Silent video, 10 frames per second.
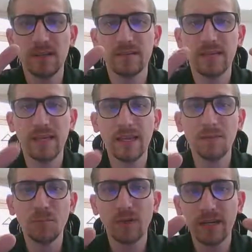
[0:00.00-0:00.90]

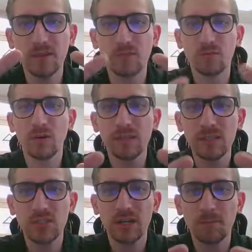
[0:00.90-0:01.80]
endpoint is wrongly
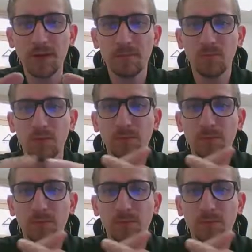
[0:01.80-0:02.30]
shared by multiple